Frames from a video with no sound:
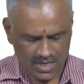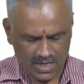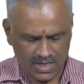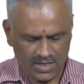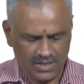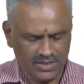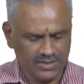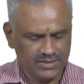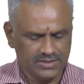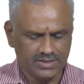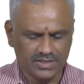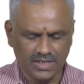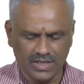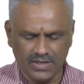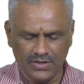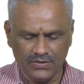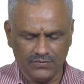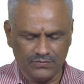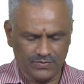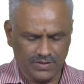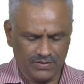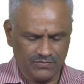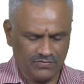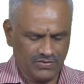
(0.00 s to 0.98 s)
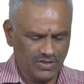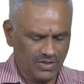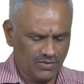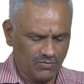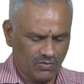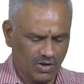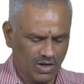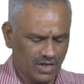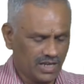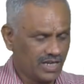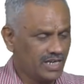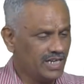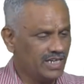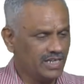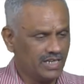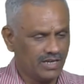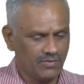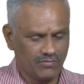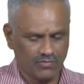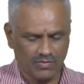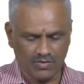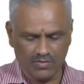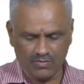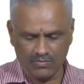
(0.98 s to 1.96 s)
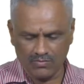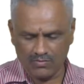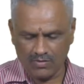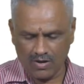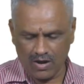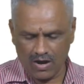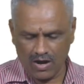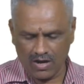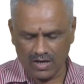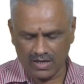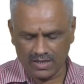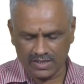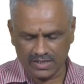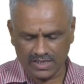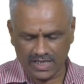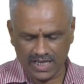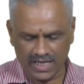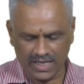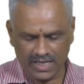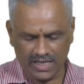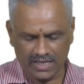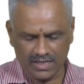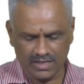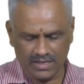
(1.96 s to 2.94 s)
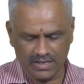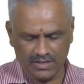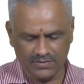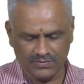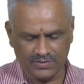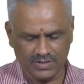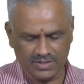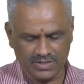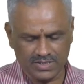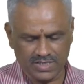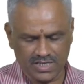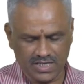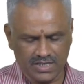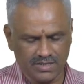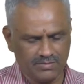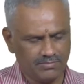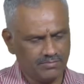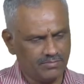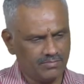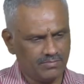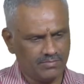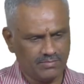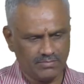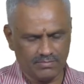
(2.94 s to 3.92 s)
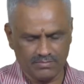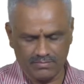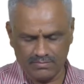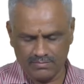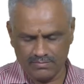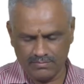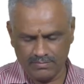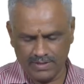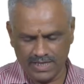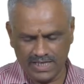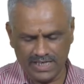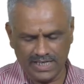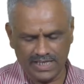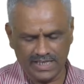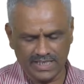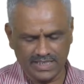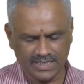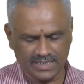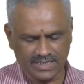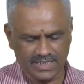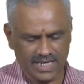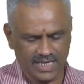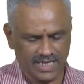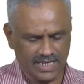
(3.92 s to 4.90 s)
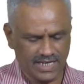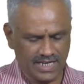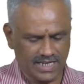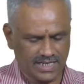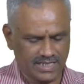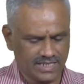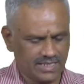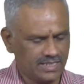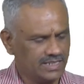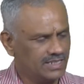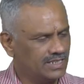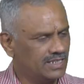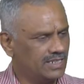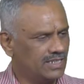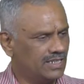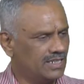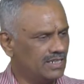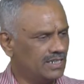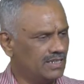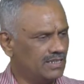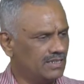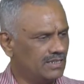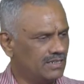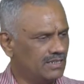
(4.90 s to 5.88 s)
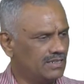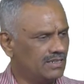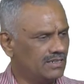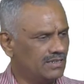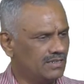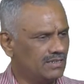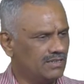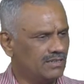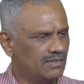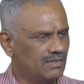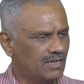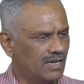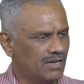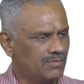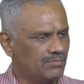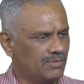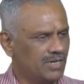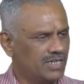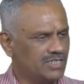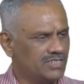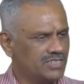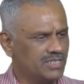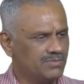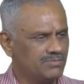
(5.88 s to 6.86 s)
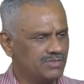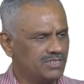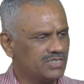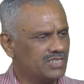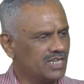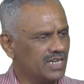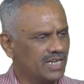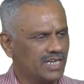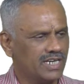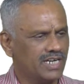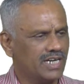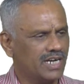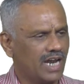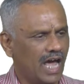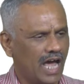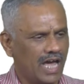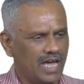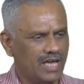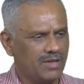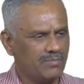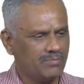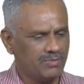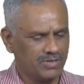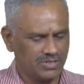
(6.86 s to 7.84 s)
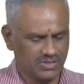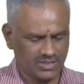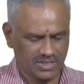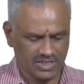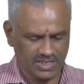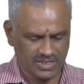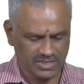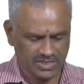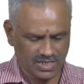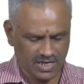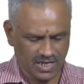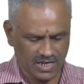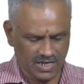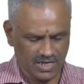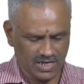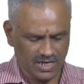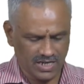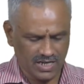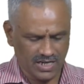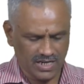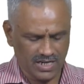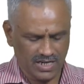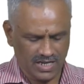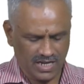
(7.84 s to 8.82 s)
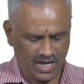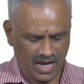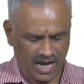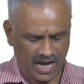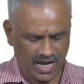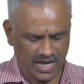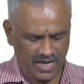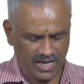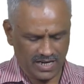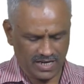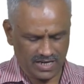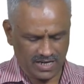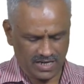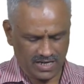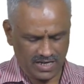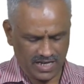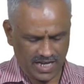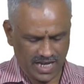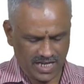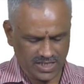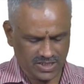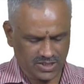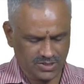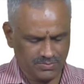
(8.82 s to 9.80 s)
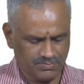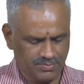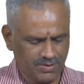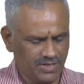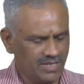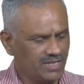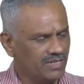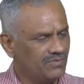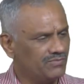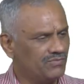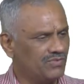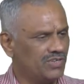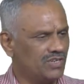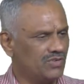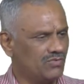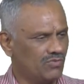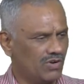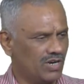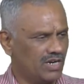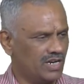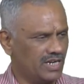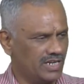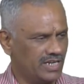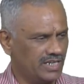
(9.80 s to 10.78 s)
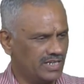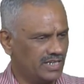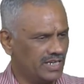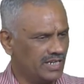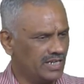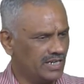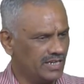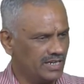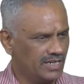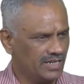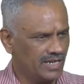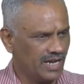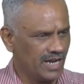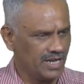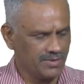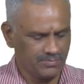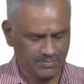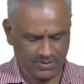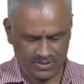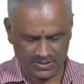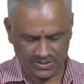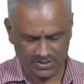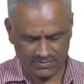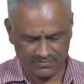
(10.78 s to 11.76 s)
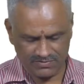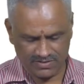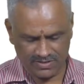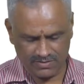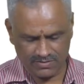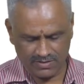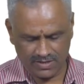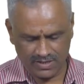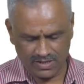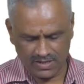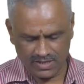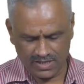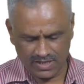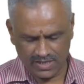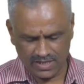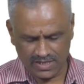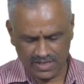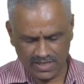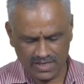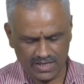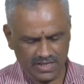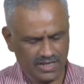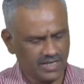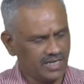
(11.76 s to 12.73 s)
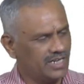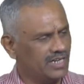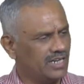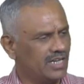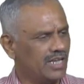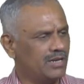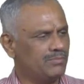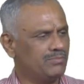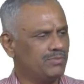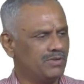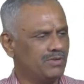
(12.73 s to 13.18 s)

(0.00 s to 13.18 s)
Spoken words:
See, if the feed water heater taken, if the stream bleeding is taken at or blood stream is taken at higher pressure, it is called higher HP feed water heater, high pressure feed water, and LP